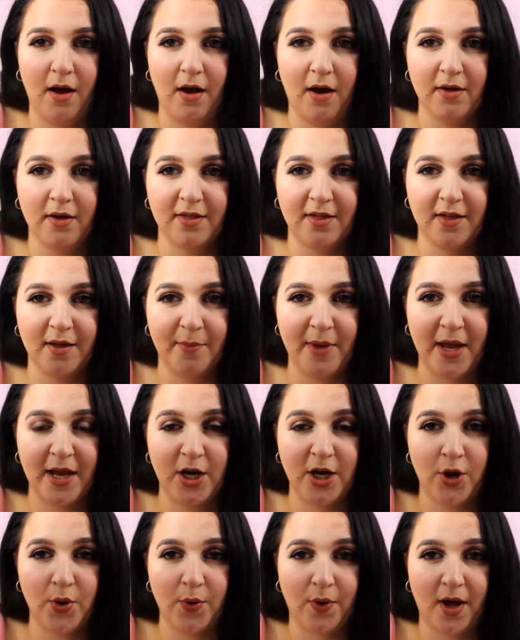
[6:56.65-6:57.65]

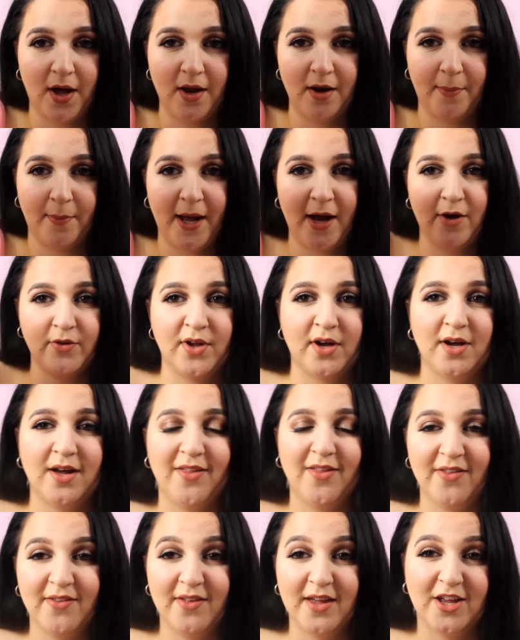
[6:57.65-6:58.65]
RCMA No Colour Powder,
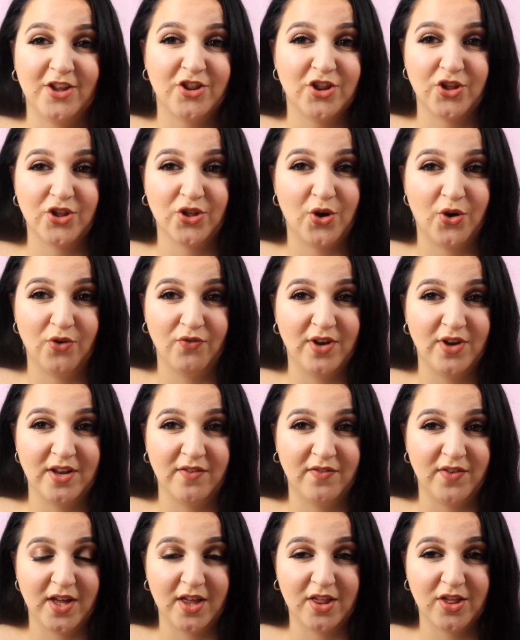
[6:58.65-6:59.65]
it just got rid
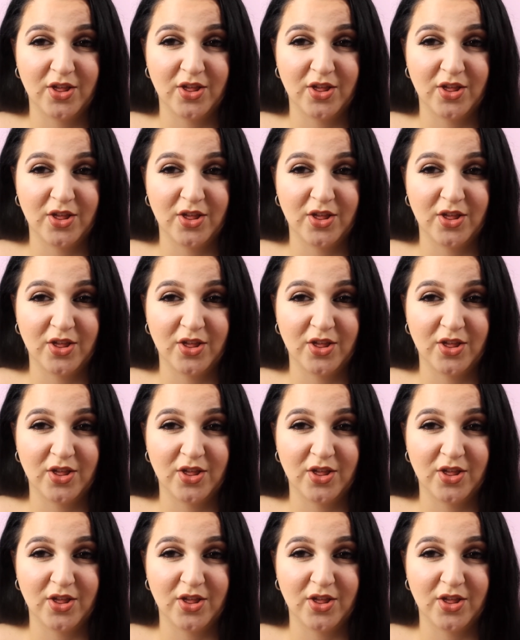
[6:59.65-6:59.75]
of it.